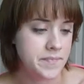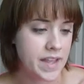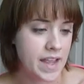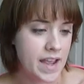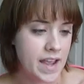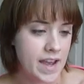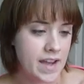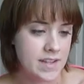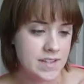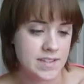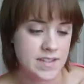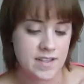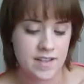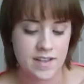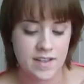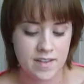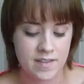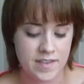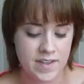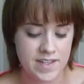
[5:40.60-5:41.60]
and
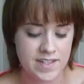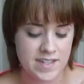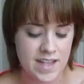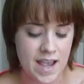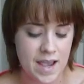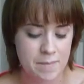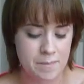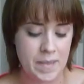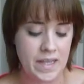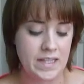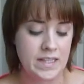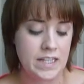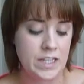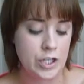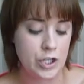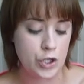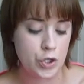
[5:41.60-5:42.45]
this I mainly